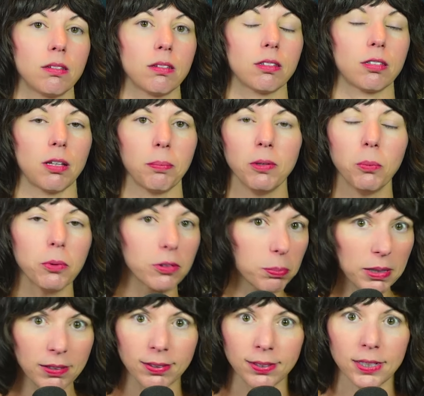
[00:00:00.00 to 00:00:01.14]
Something was
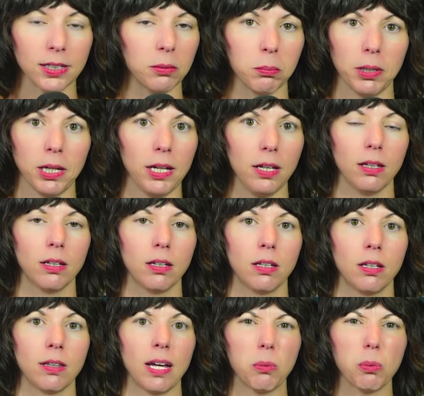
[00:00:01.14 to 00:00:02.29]
missing in me.
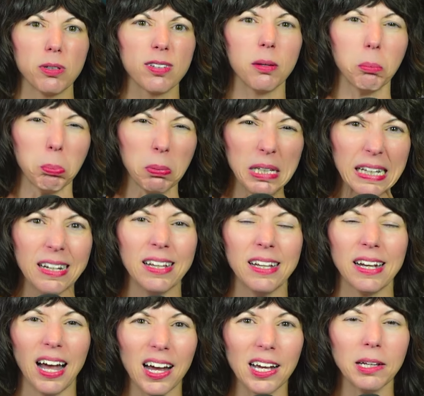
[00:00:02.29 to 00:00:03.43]
That was the
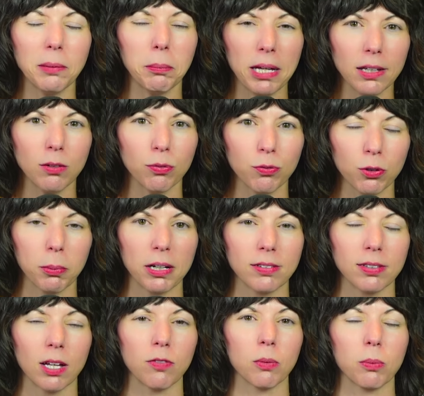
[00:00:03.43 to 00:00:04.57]
meaning I made for
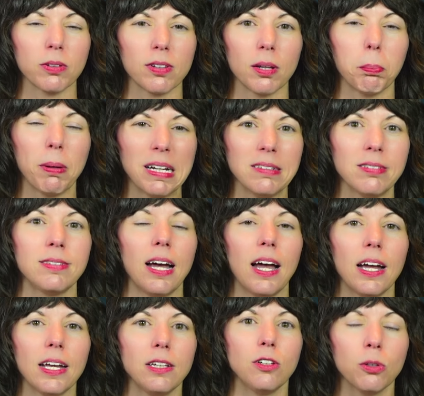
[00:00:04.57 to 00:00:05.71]
myself. It was the best
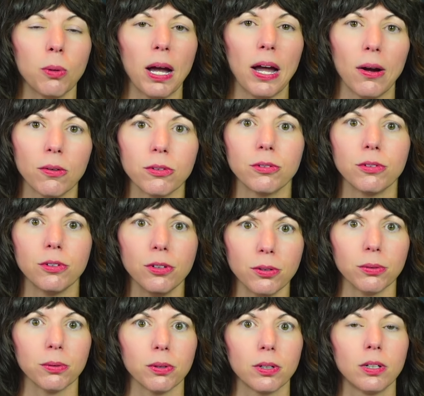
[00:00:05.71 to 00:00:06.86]
I knew how to
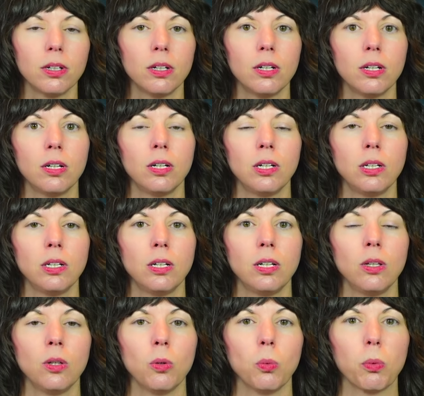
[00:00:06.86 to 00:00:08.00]
do.
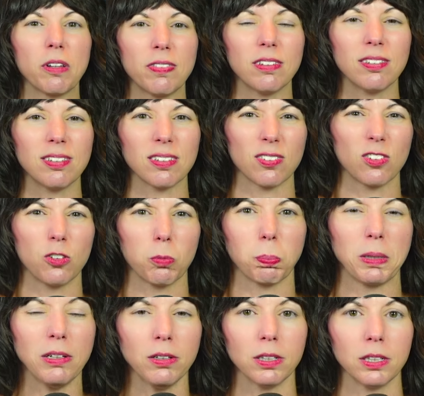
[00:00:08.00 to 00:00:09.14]
With this
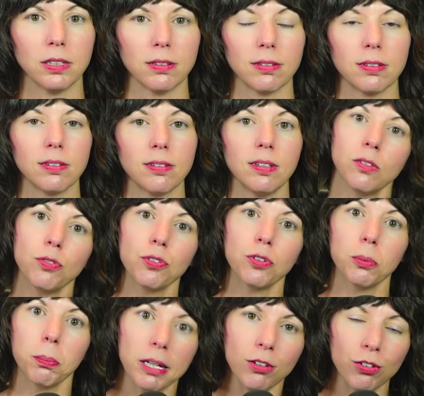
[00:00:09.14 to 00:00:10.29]
experience, this
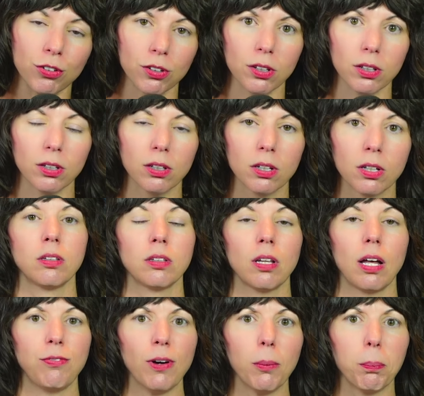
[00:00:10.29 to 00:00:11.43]
information,
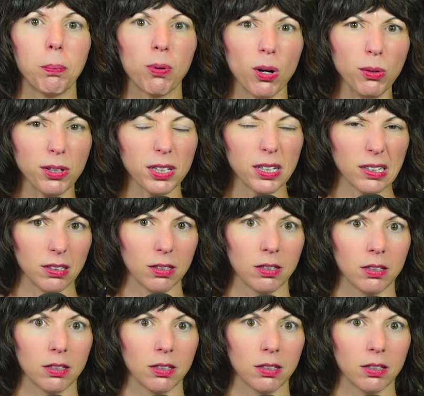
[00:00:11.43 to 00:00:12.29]
I felt broken.